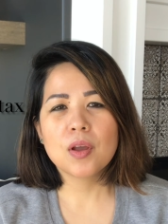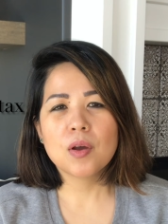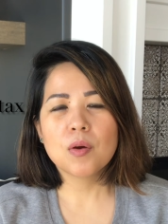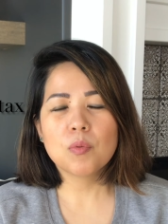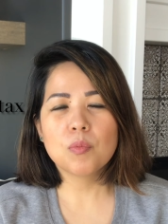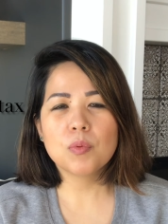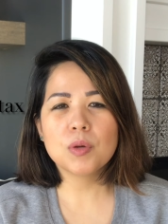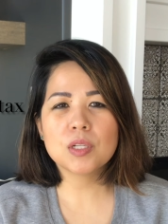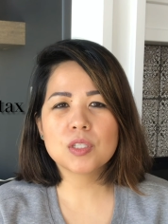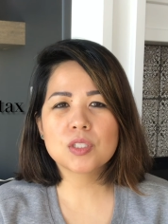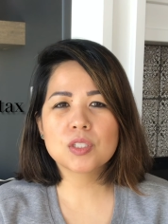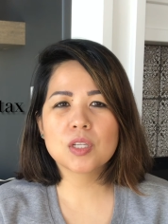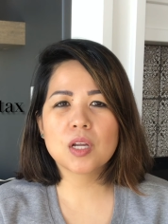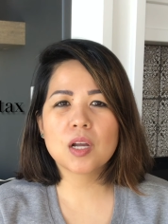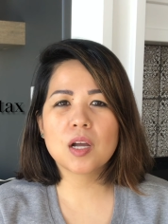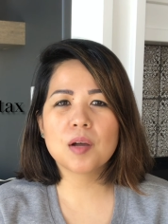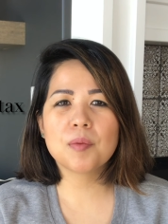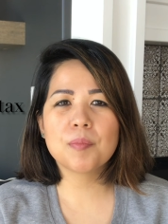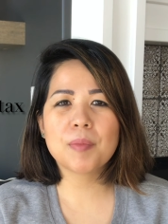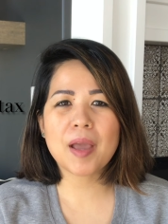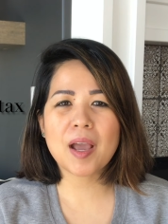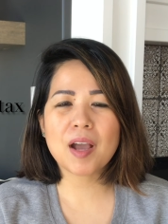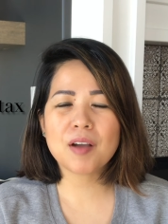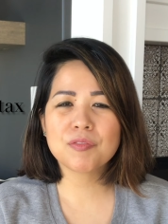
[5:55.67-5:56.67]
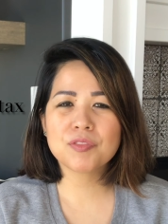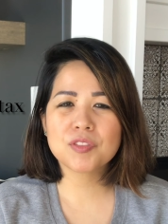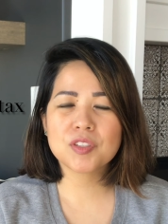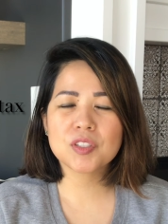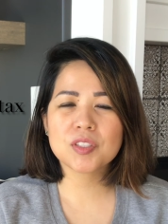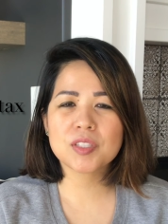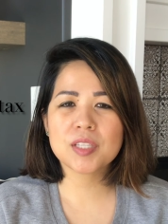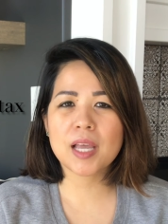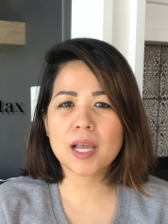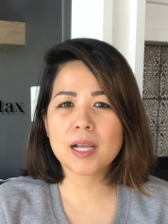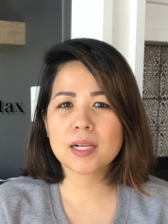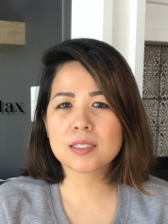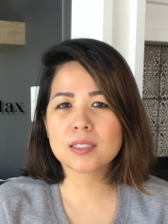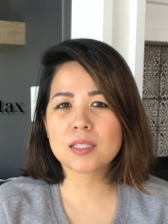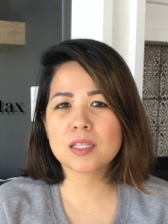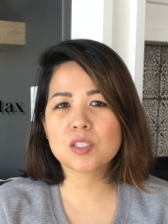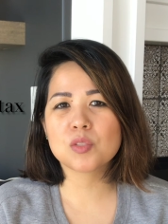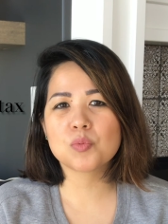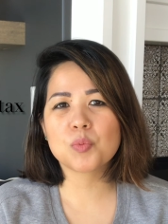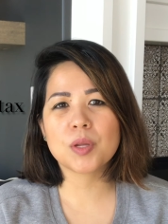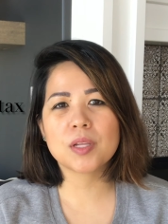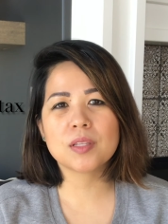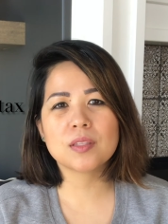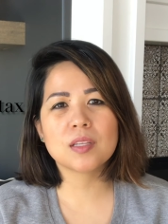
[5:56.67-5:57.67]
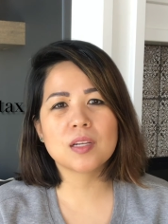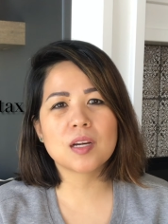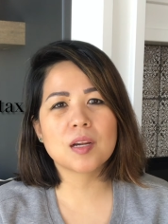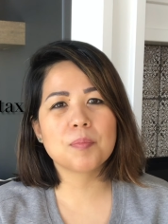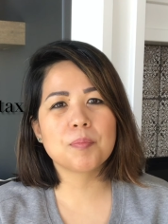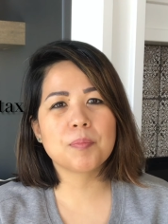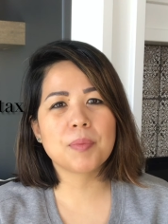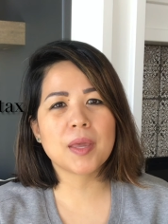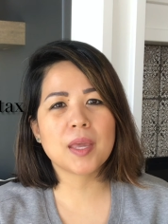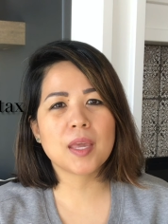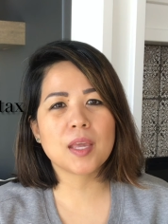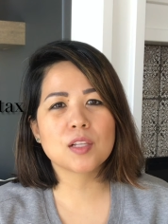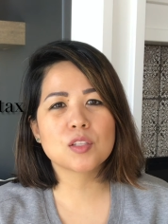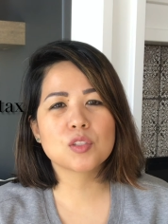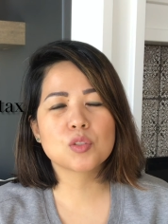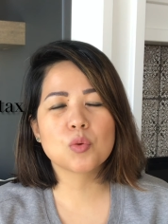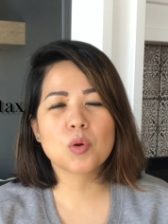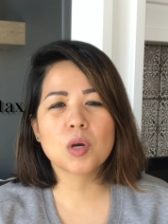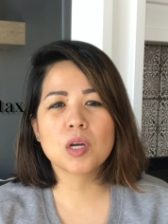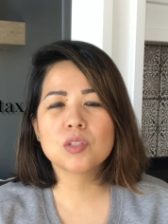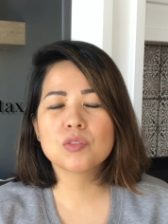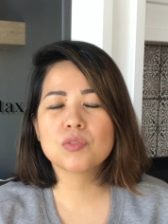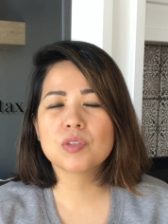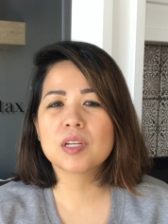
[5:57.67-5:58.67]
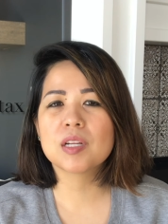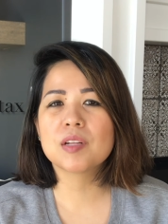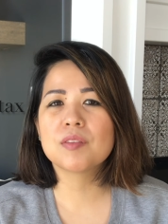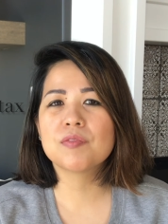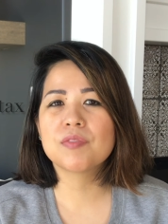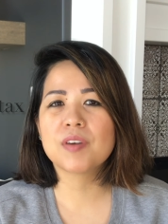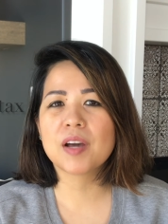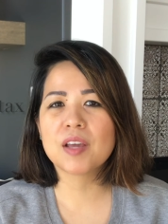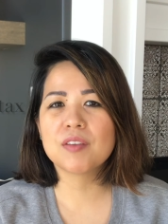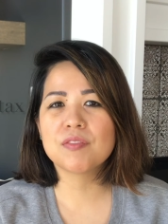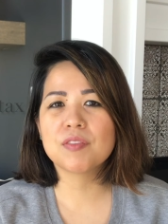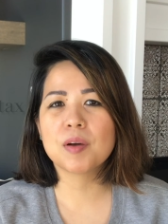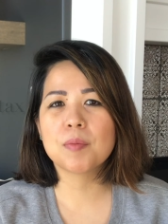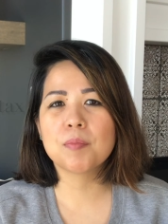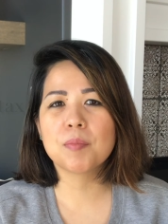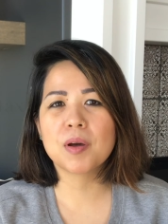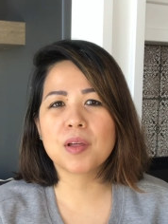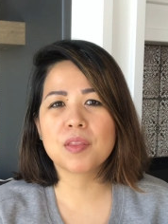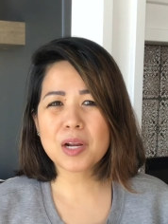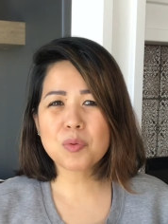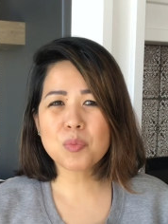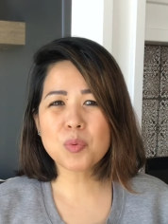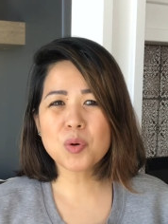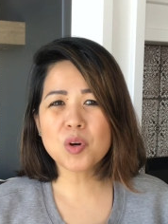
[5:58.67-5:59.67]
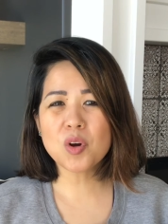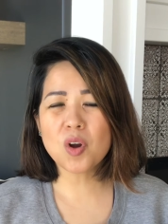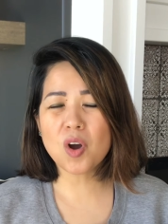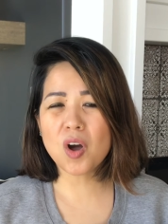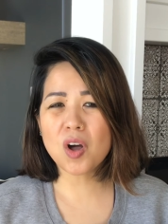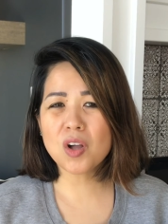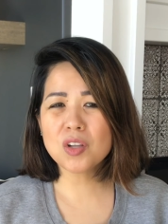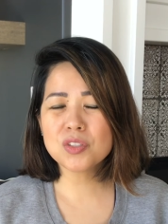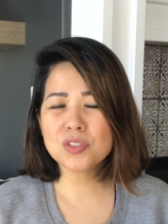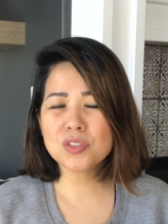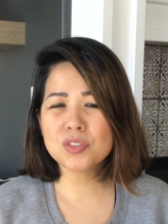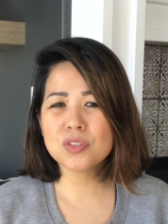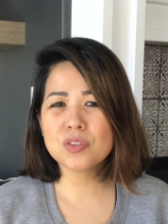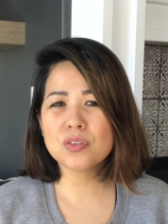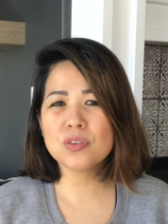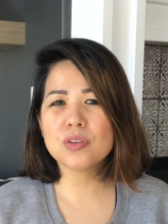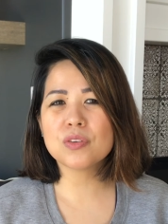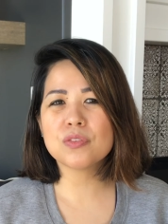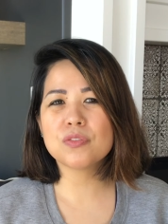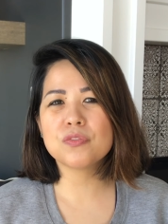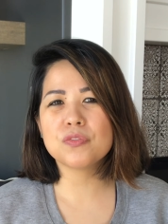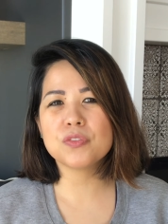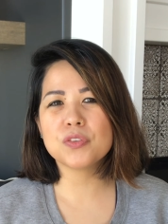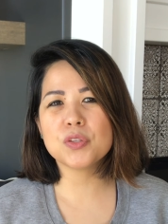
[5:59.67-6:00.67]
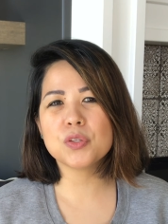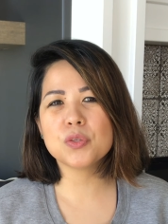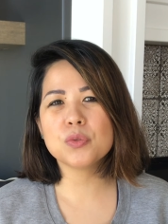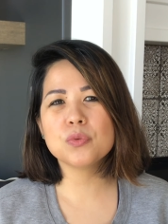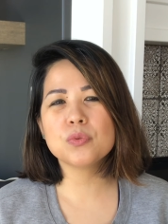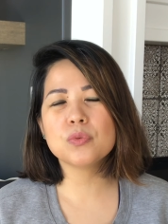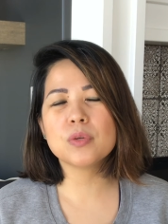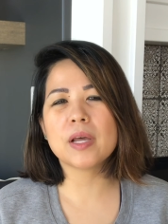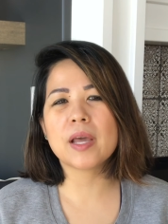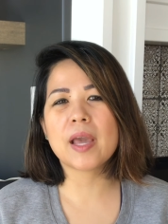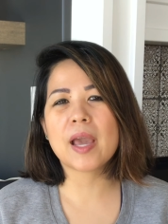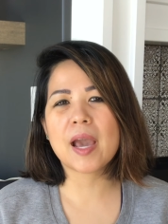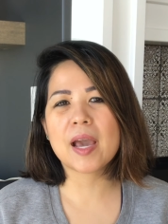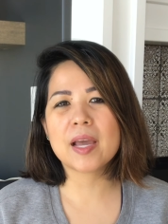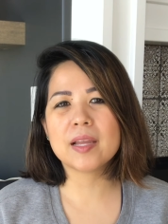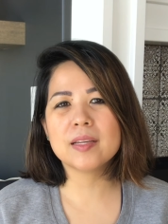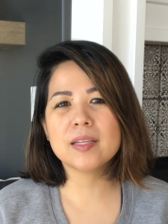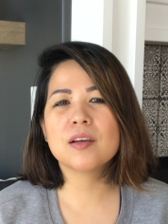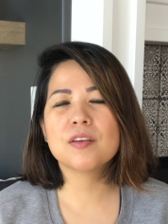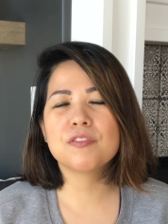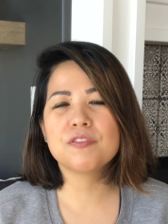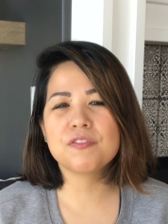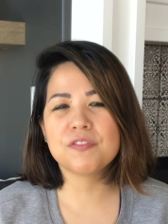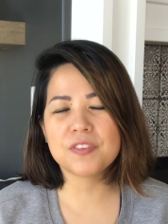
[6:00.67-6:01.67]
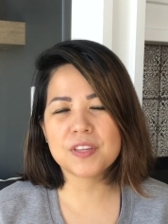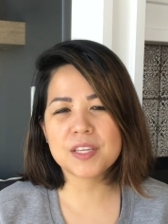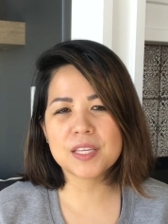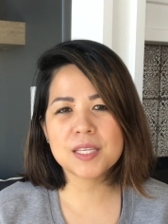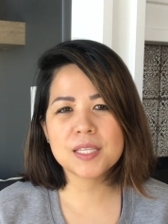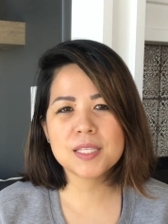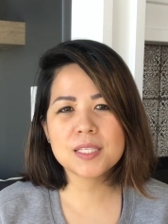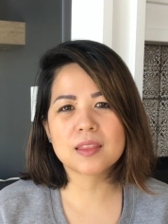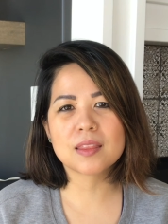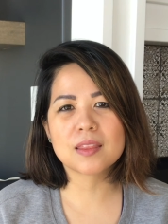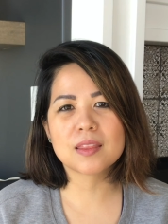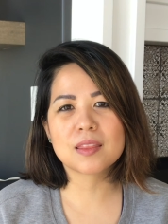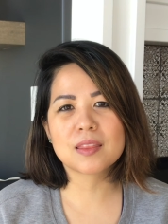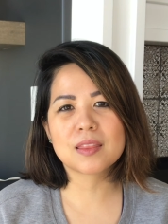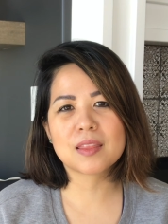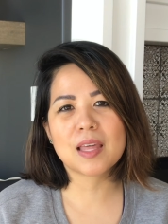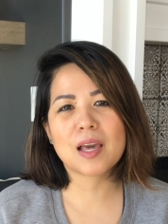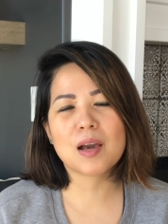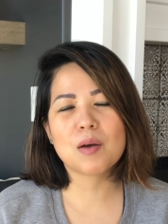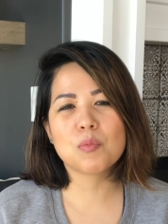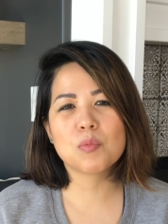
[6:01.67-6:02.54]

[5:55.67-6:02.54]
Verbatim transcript: which um, after taxes we ended up paying 205 a month. There were also a few added fees that